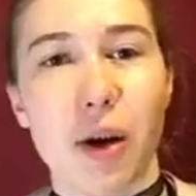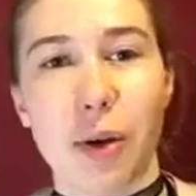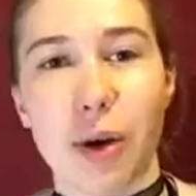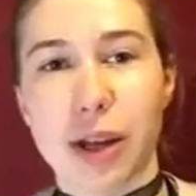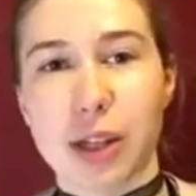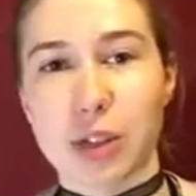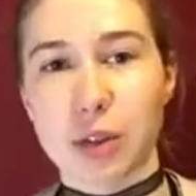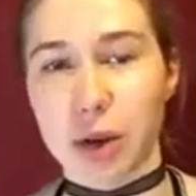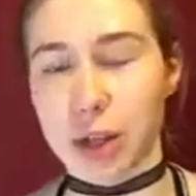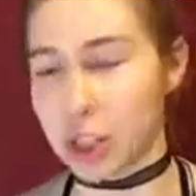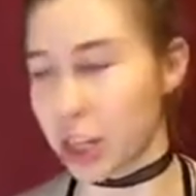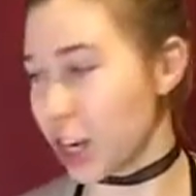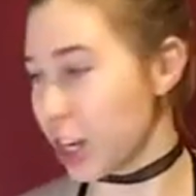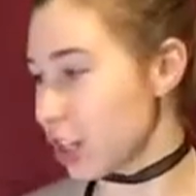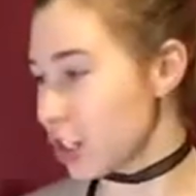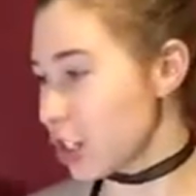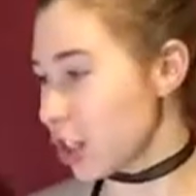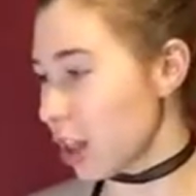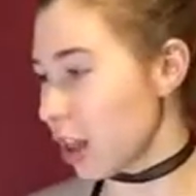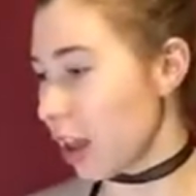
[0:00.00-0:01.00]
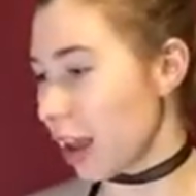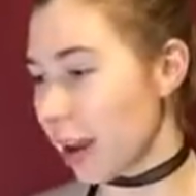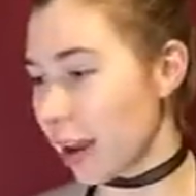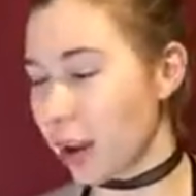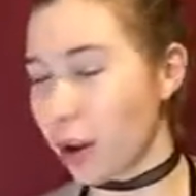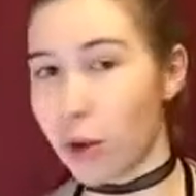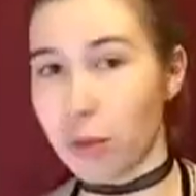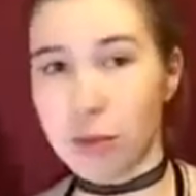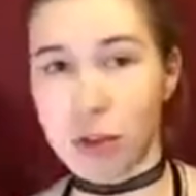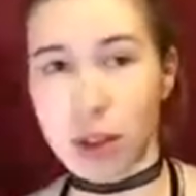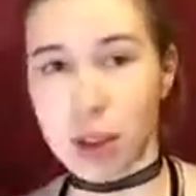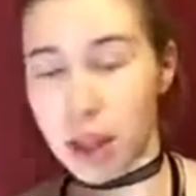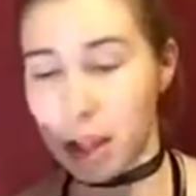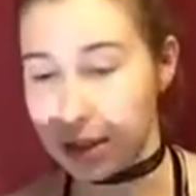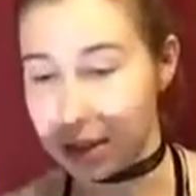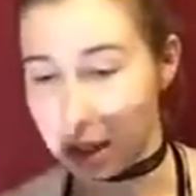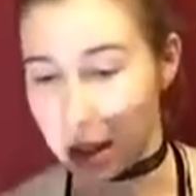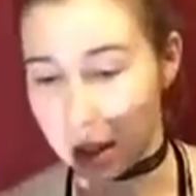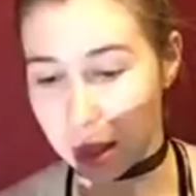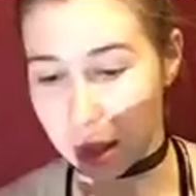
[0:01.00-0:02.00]
Okay, so I changed the lighting, hopefully
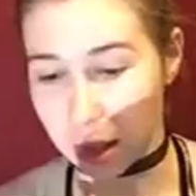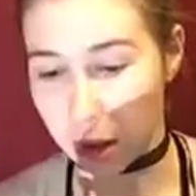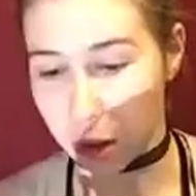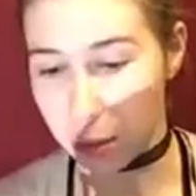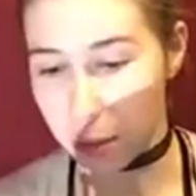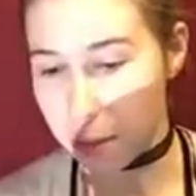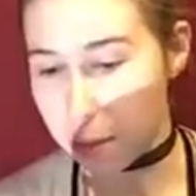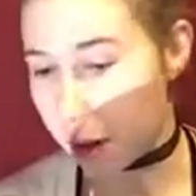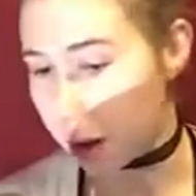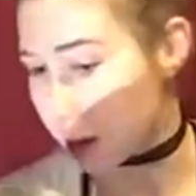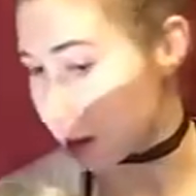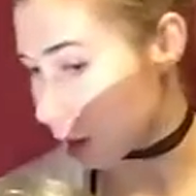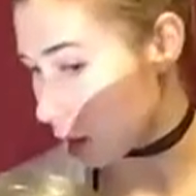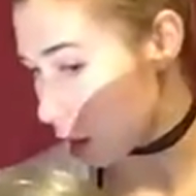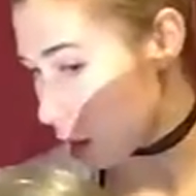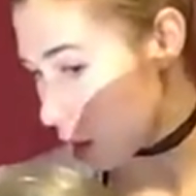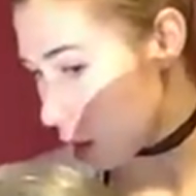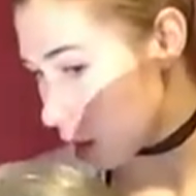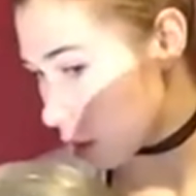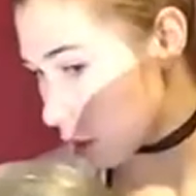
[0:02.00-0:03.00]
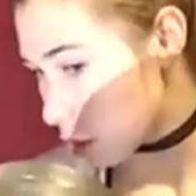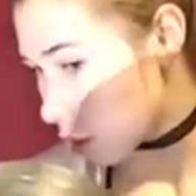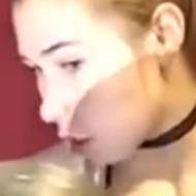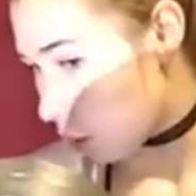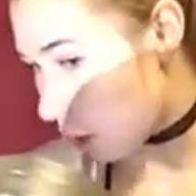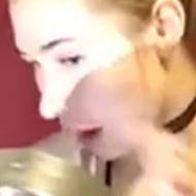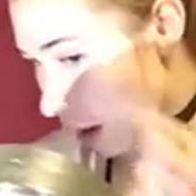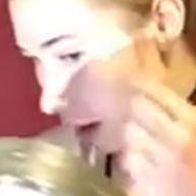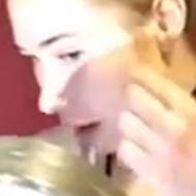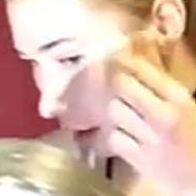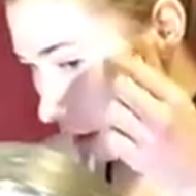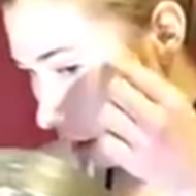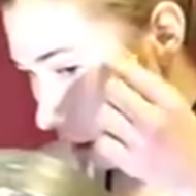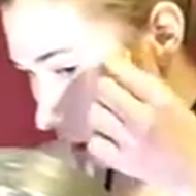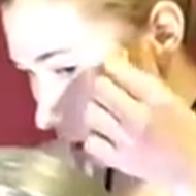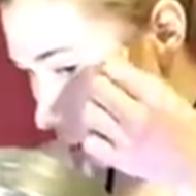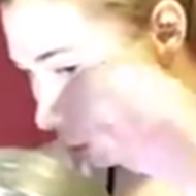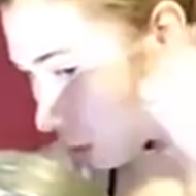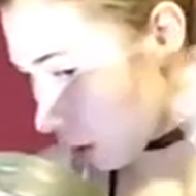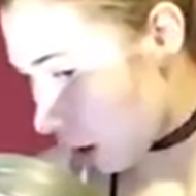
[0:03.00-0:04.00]
that's a little bit better. So I did the
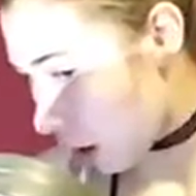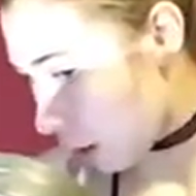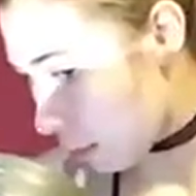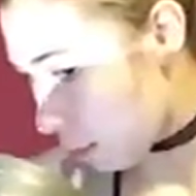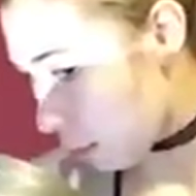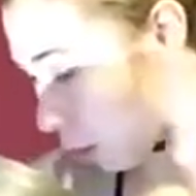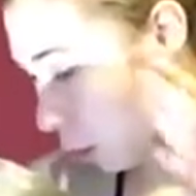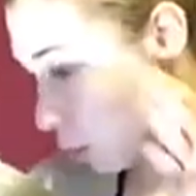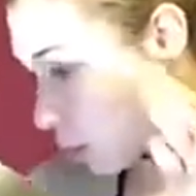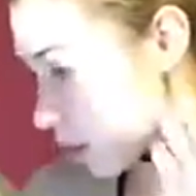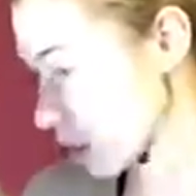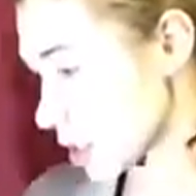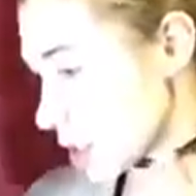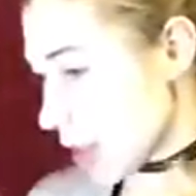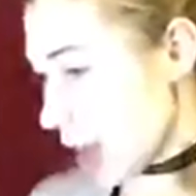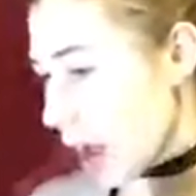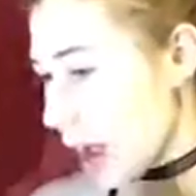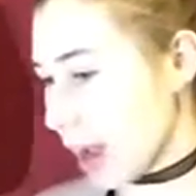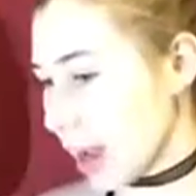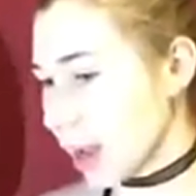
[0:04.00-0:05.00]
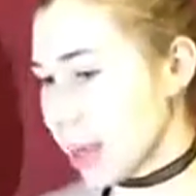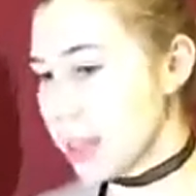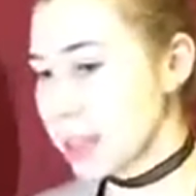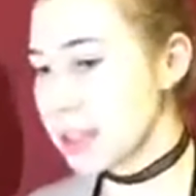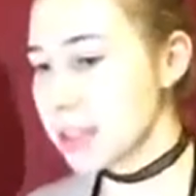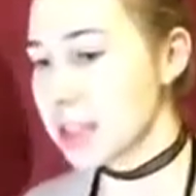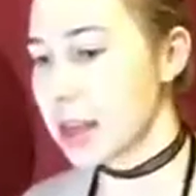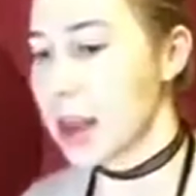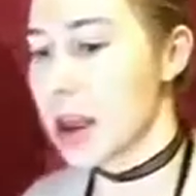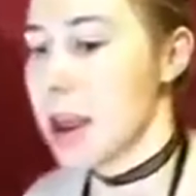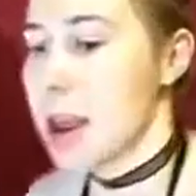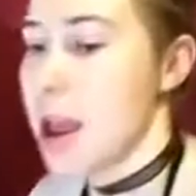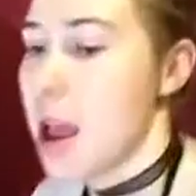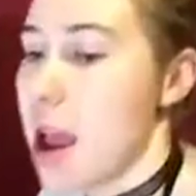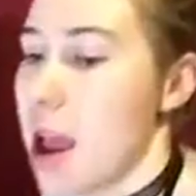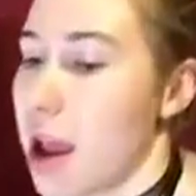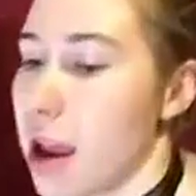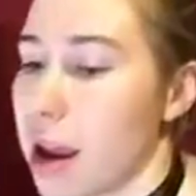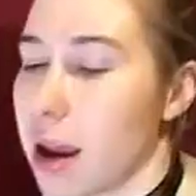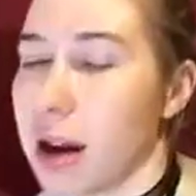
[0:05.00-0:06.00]
contour on both sides,
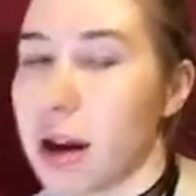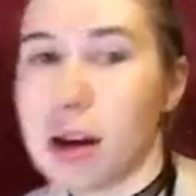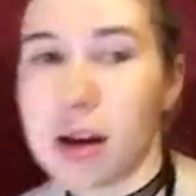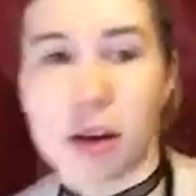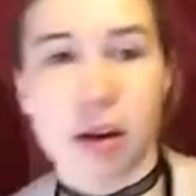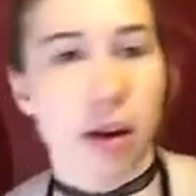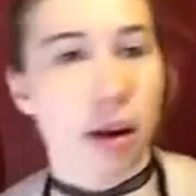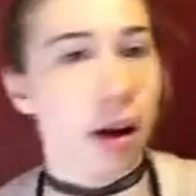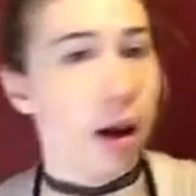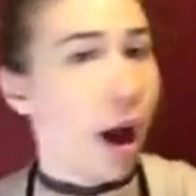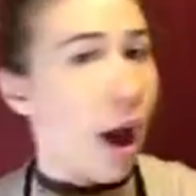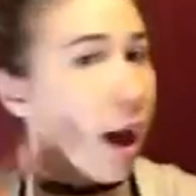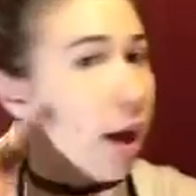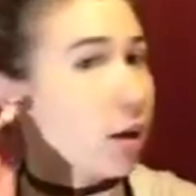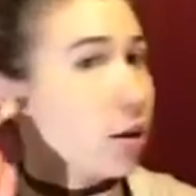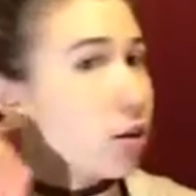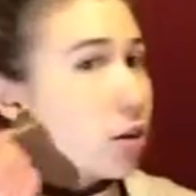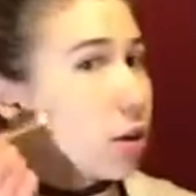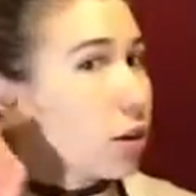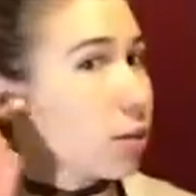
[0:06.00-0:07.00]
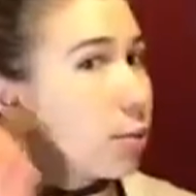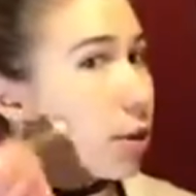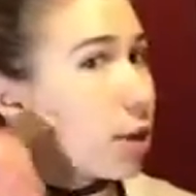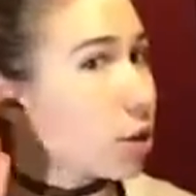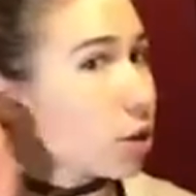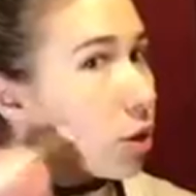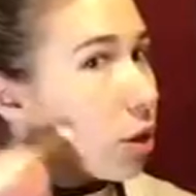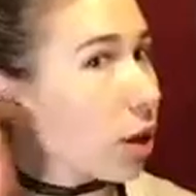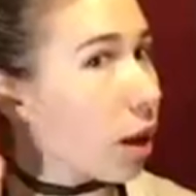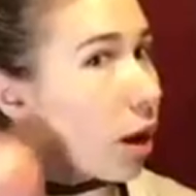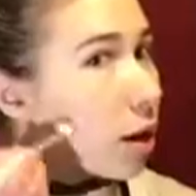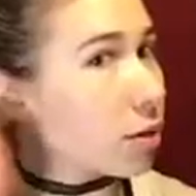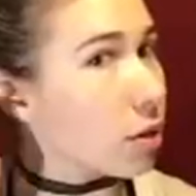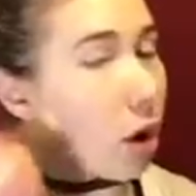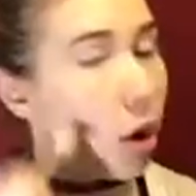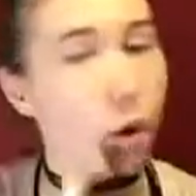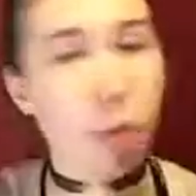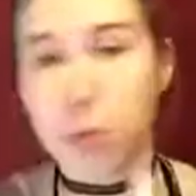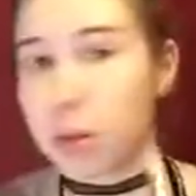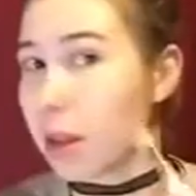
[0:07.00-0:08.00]
and I just like to make sure that it's
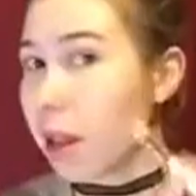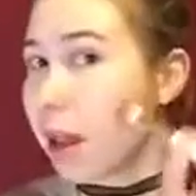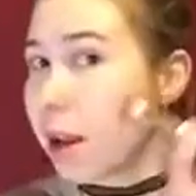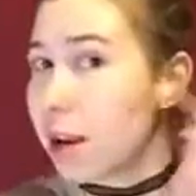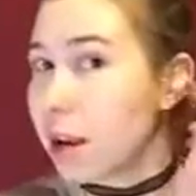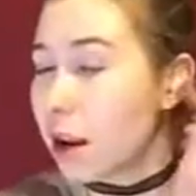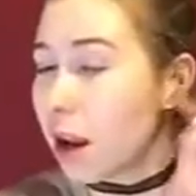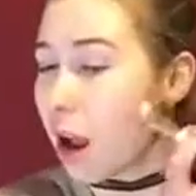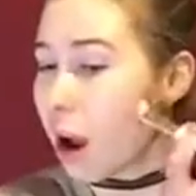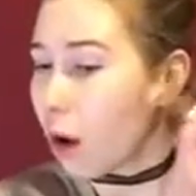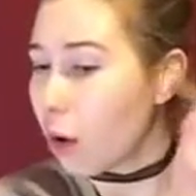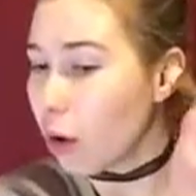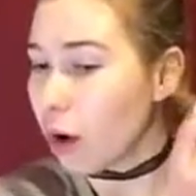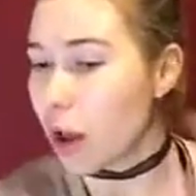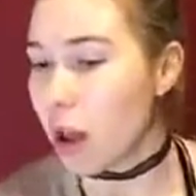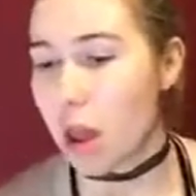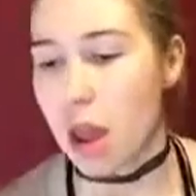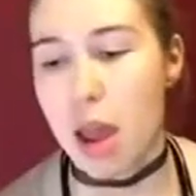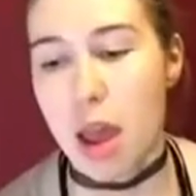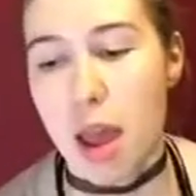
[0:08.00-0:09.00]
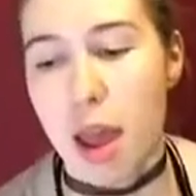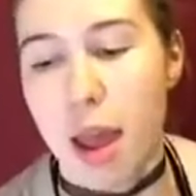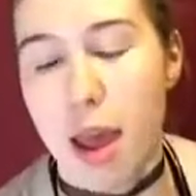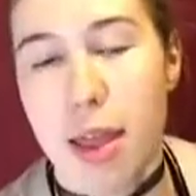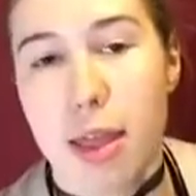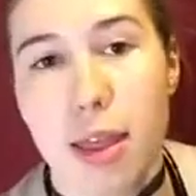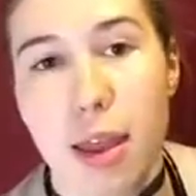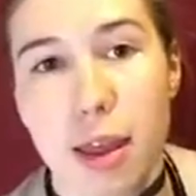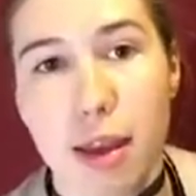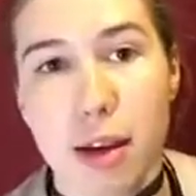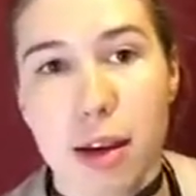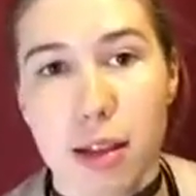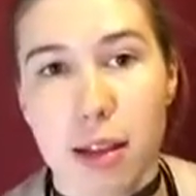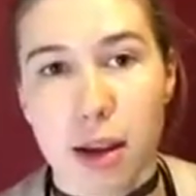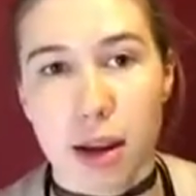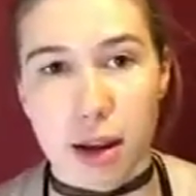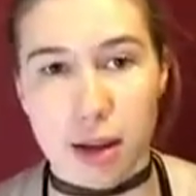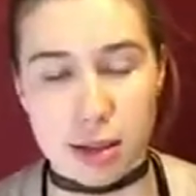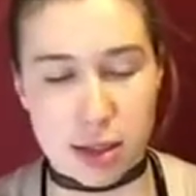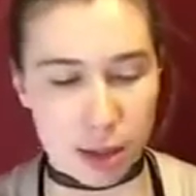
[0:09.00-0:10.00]
all blended out. And then
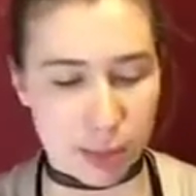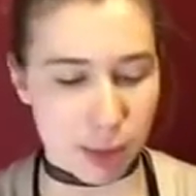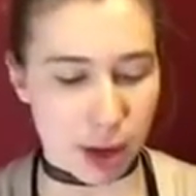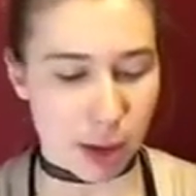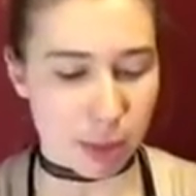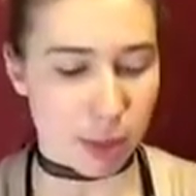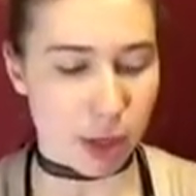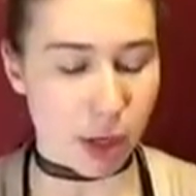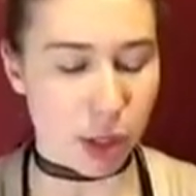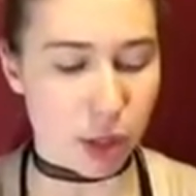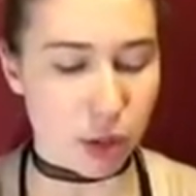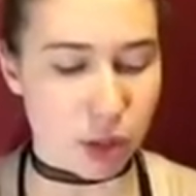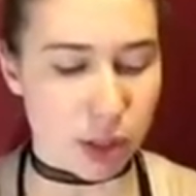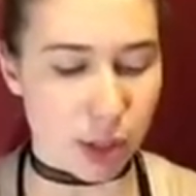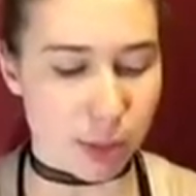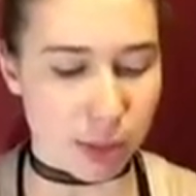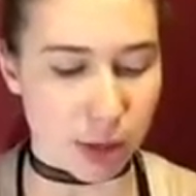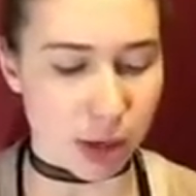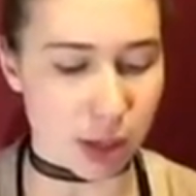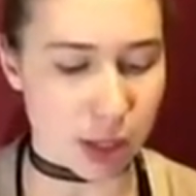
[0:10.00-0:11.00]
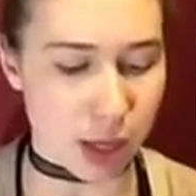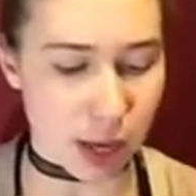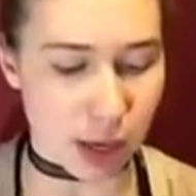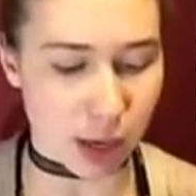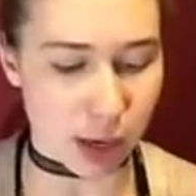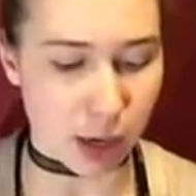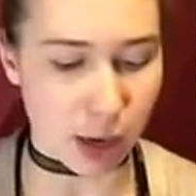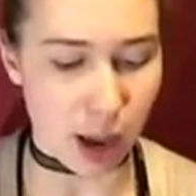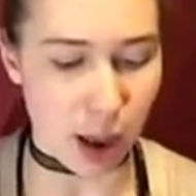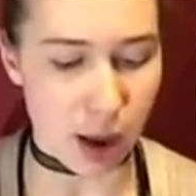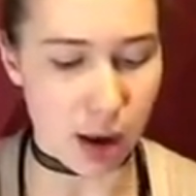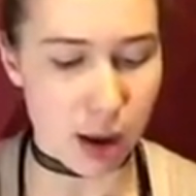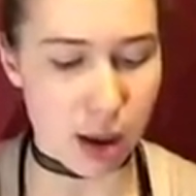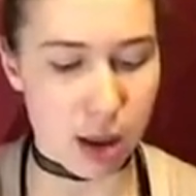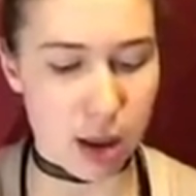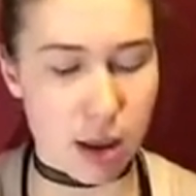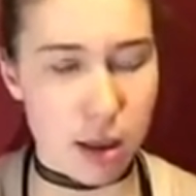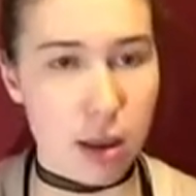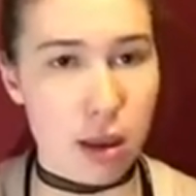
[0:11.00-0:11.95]
the next step that I'm going to do is I'm going to take it again,